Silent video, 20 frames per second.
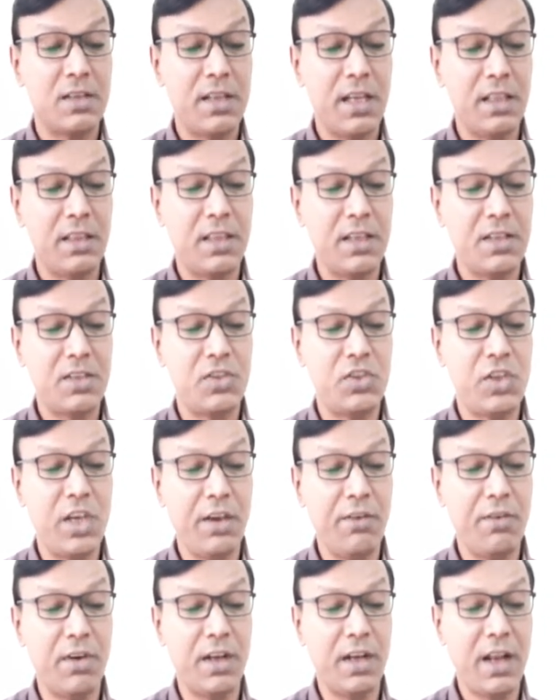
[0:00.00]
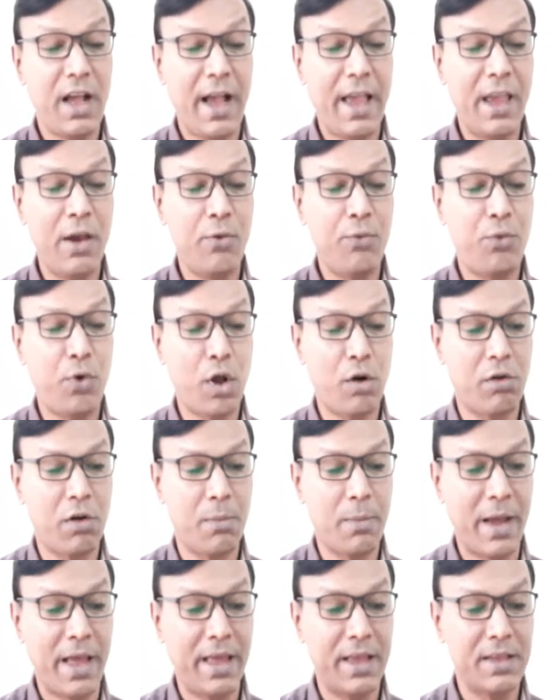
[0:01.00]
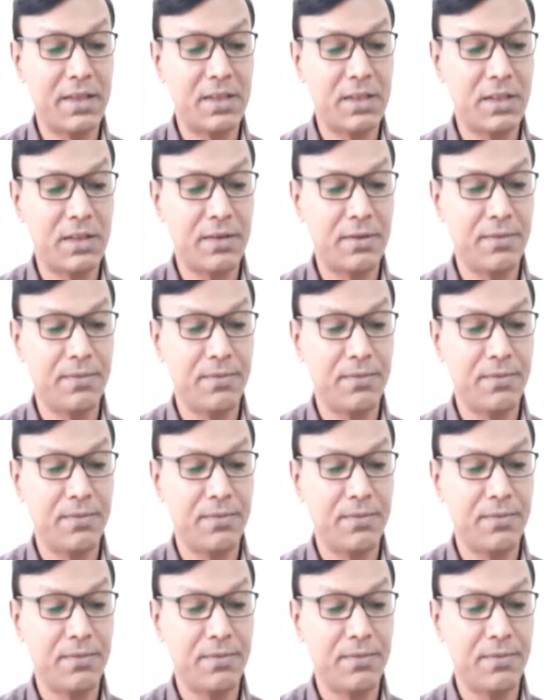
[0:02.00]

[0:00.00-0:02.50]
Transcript: say this j1 i have forward biased